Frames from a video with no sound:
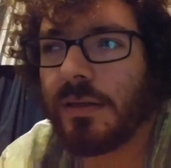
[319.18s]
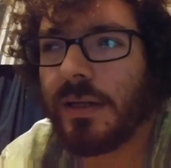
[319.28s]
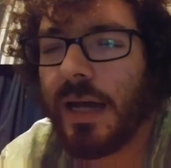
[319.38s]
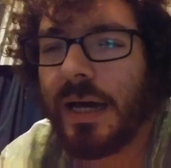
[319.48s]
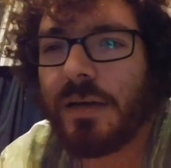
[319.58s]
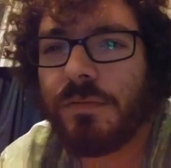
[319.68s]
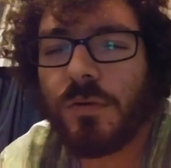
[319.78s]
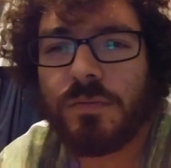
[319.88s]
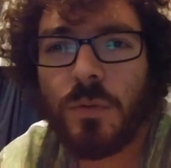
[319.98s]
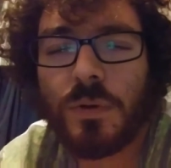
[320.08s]
life or
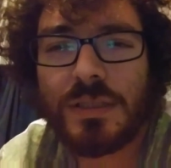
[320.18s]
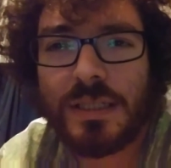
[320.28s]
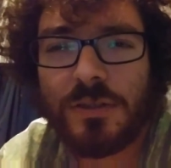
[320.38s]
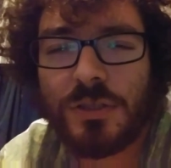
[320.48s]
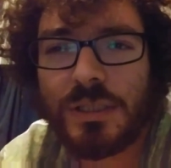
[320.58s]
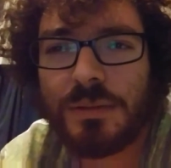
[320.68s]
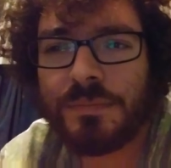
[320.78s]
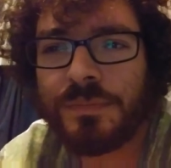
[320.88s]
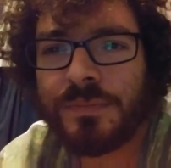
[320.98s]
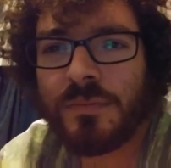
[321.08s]
force energy,
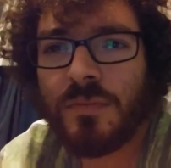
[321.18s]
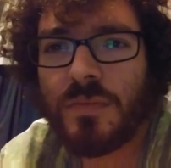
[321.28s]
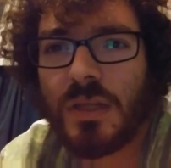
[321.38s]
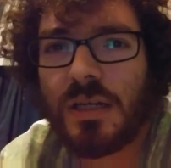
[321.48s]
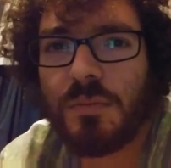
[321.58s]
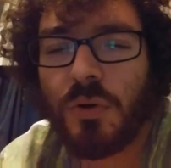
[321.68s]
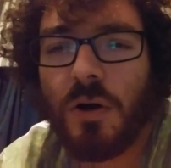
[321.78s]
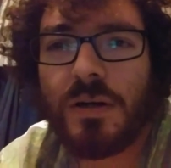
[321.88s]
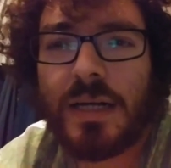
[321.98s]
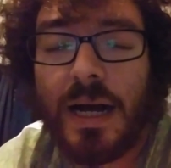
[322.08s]
and
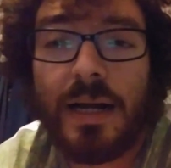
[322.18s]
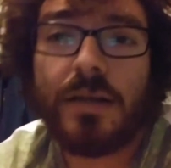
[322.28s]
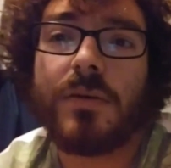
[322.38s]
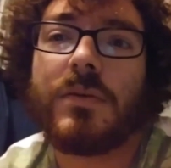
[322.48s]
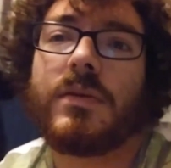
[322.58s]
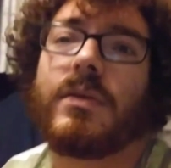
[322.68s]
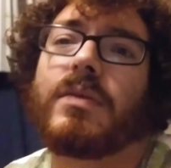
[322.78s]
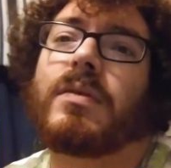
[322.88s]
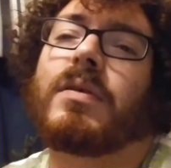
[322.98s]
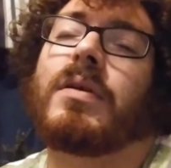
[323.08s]
brought Kylo
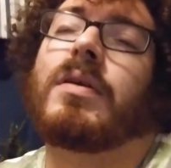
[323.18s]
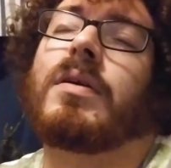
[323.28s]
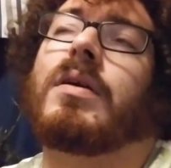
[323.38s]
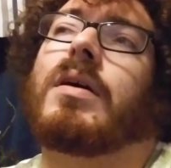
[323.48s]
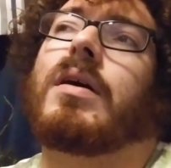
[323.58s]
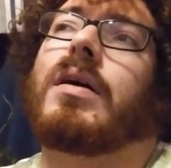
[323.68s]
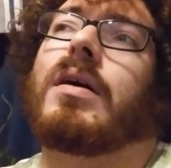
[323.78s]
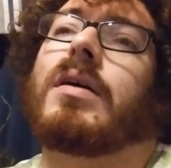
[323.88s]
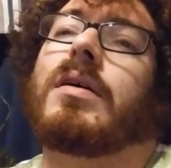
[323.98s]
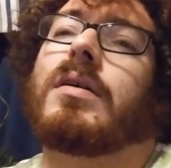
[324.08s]

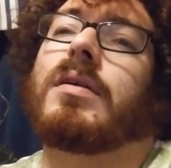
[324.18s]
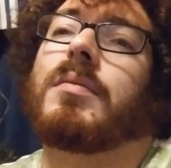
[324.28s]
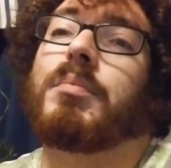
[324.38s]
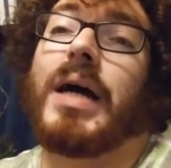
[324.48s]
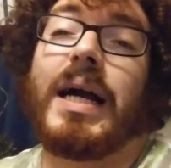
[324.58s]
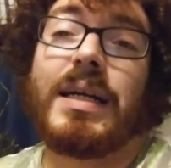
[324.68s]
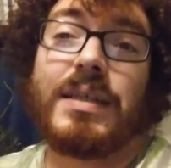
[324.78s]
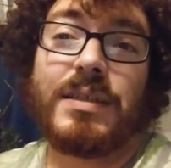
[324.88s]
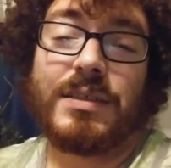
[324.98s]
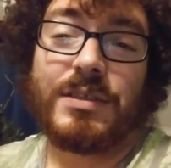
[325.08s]
uh, back
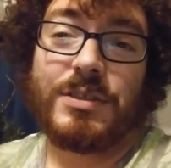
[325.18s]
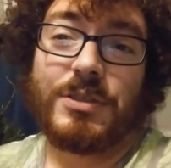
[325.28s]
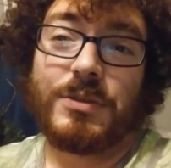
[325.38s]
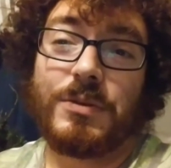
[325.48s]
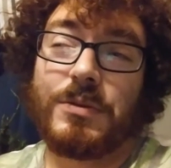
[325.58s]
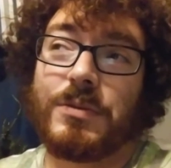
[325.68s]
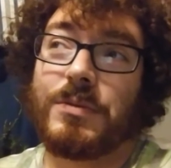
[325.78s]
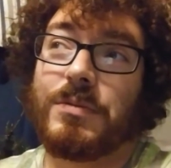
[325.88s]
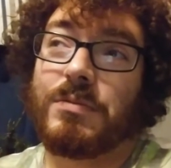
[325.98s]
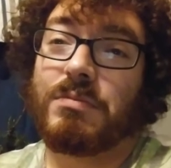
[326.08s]
to
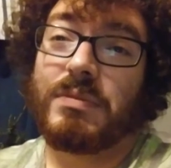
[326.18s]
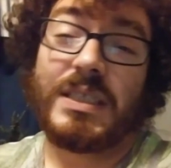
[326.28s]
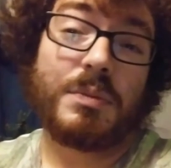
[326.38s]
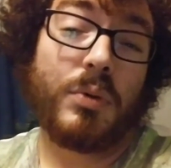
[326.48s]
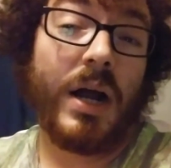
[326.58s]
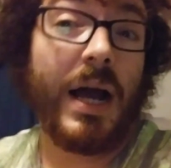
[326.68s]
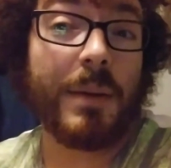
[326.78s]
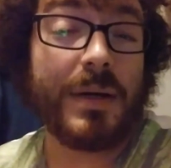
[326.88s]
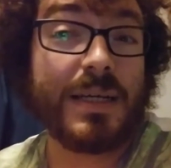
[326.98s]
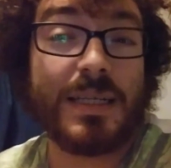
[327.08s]
his
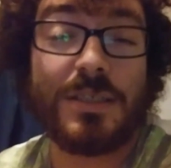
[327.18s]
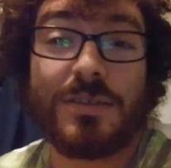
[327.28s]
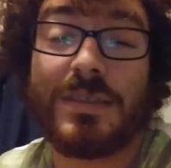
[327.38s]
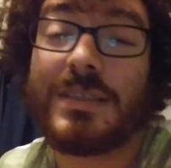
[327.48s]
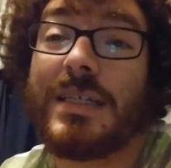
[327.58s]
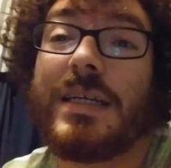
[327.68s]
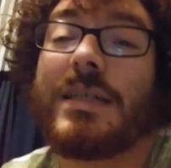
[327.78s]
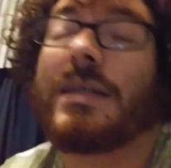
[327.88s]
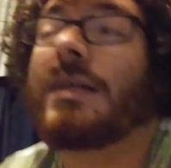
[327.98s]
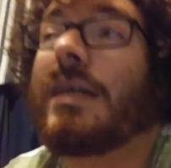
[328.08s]
prime, I guess you could say,
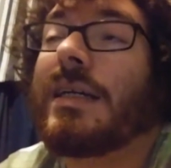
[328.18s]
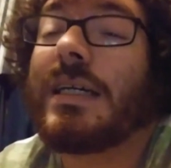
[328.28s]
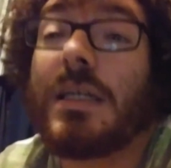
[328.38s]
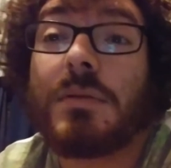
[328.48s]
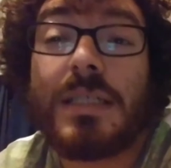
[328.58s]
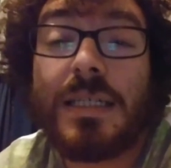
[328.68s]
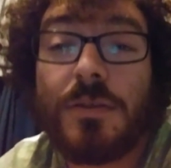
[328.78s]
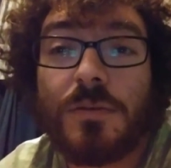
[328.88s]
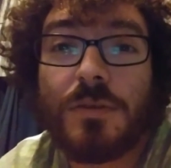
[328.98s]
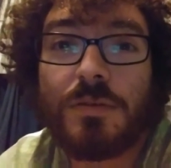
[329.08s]
he was
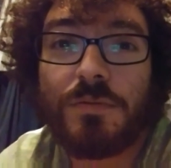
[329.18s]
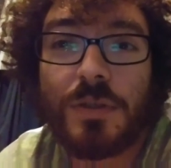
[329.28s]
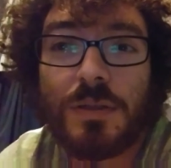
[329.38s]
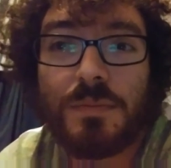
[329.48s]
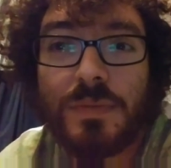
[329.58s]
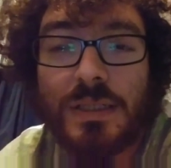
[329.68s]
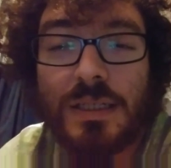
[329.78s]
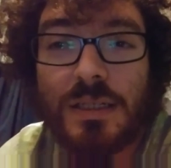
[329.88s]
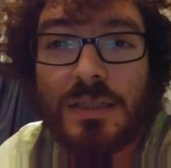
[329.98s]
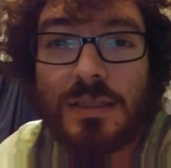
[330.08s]
healed from the
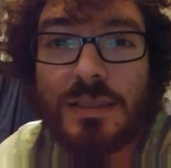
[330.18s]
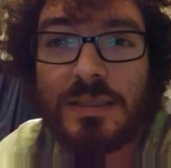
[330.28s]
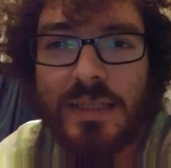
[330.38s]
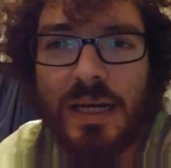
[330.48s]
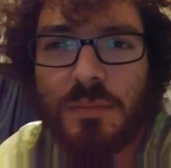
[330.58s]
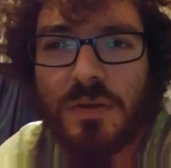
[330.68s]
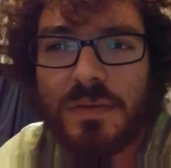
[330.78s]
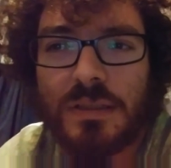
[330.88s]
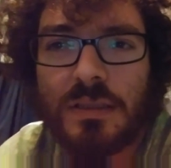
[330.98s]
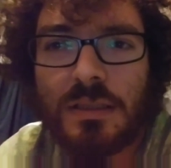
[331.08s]
uh, stab of
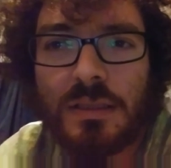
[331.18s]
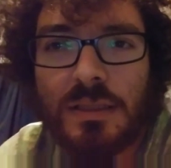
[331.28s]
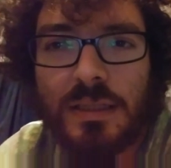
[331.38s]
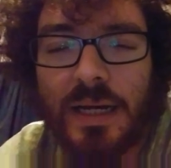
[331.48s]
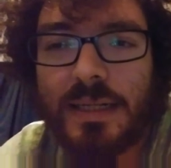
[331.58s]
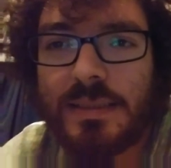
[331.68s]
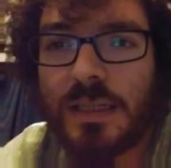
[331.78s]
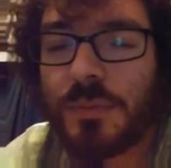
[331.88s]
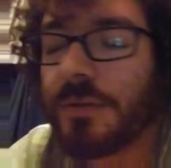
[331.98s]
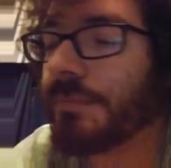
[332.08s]
the
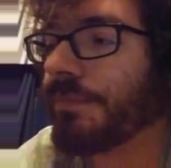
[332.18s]
lightsaber.